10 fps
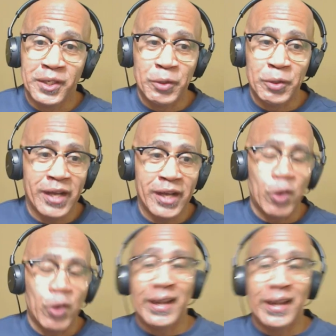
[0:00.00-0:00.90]
I know you can't go
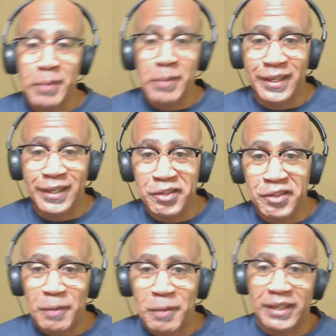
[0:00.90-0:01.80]
back to being an
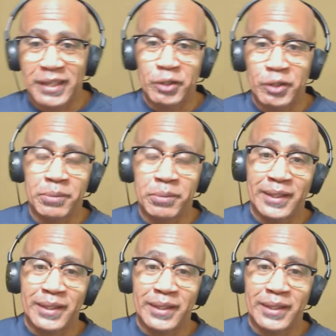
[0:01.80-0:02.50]
HR manager, but